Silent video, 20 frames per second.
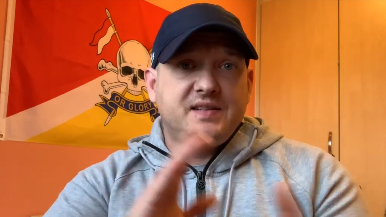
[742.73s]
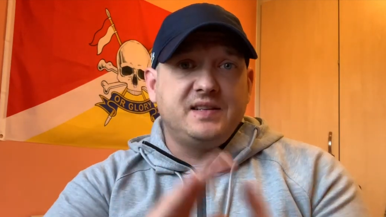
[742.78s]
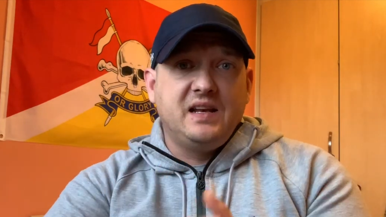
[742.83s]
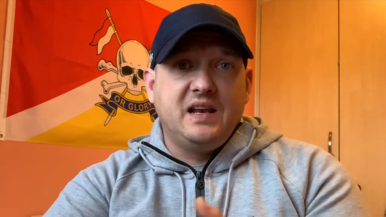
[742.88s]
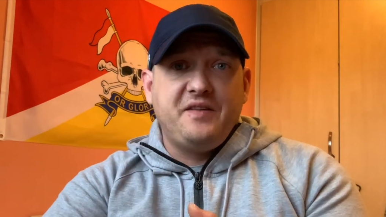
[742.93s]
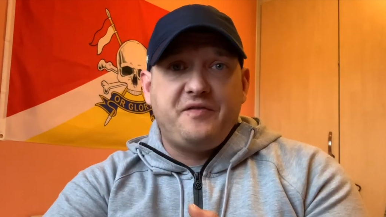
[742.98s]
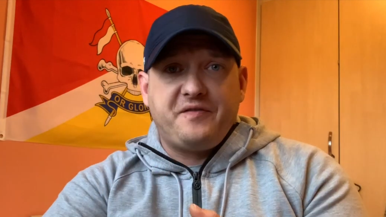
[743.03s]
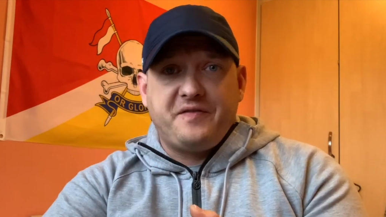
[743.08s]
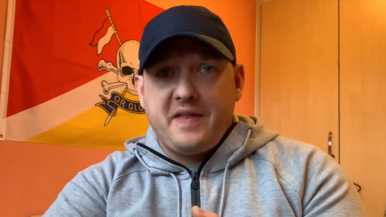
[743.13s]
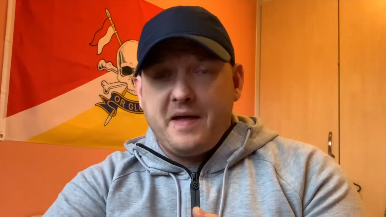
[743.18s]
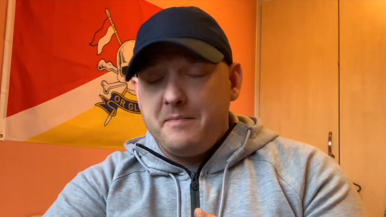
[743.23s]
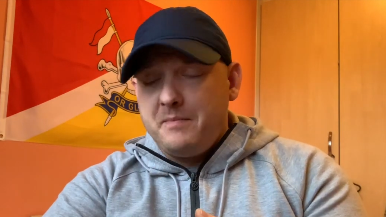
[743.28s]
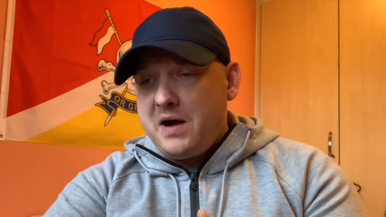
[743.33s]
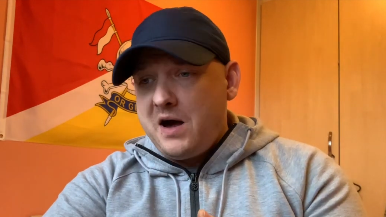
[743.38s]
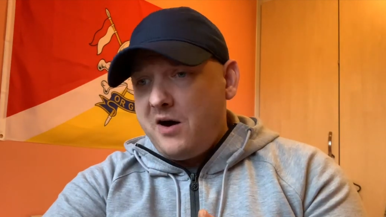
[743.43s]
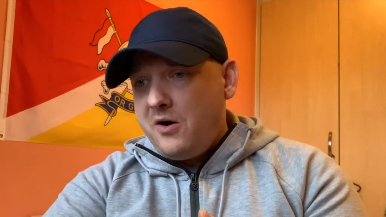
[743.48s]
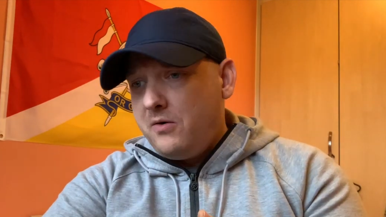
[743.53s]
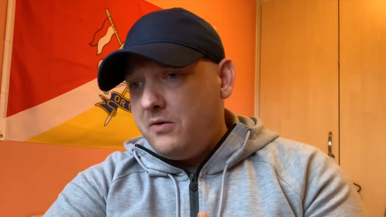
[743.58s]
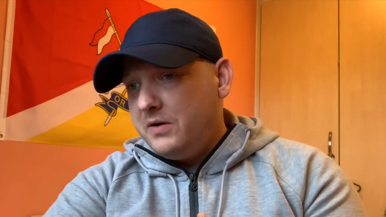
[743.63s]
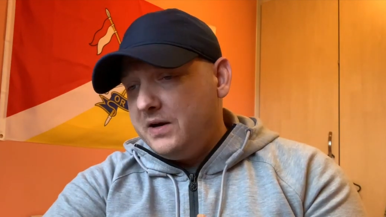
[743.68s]
he left them
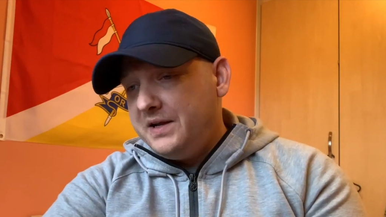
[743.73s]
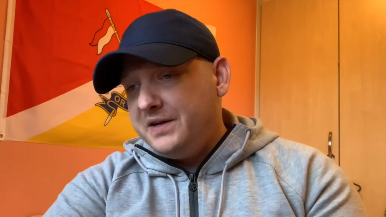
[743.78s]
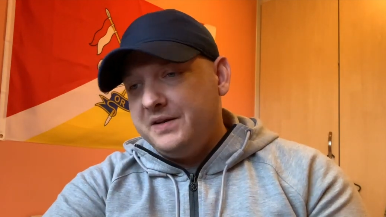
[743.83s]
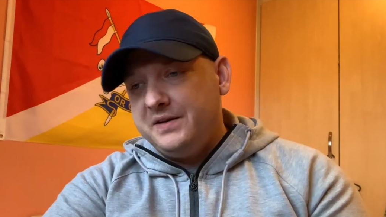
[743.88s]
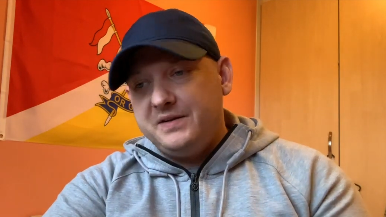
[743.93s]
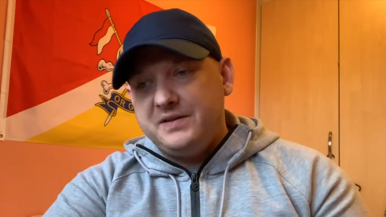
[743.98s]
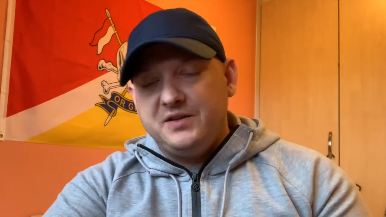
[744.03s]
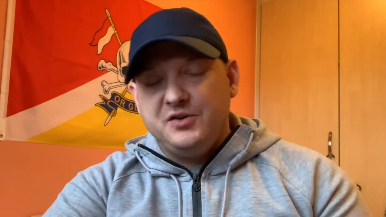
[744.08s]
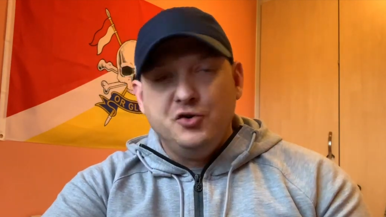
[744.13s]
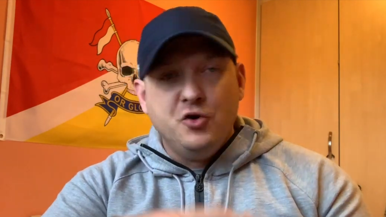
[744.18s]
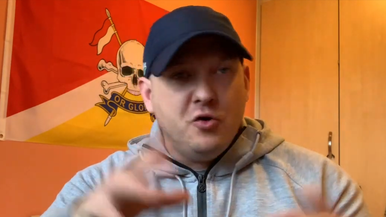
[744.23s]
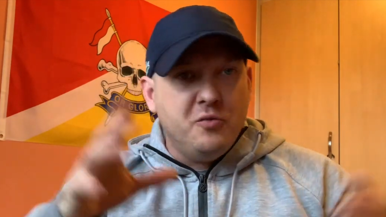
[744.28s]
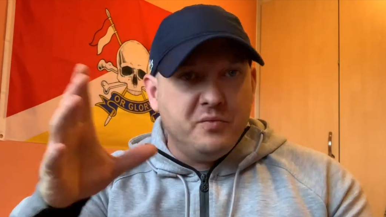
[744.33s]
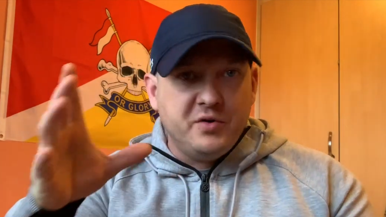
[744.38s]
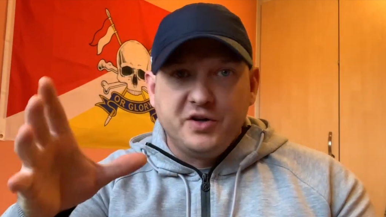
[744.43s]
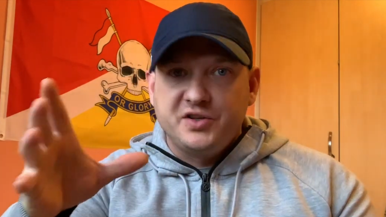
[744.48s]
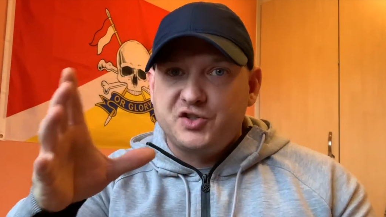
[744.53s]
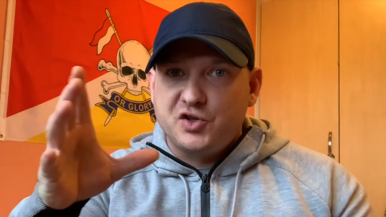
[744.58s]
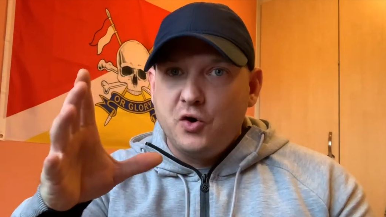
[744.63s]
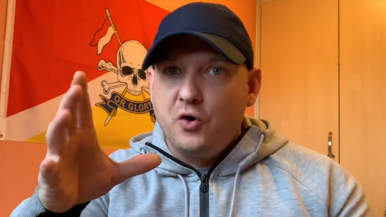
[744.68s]
out, and numerous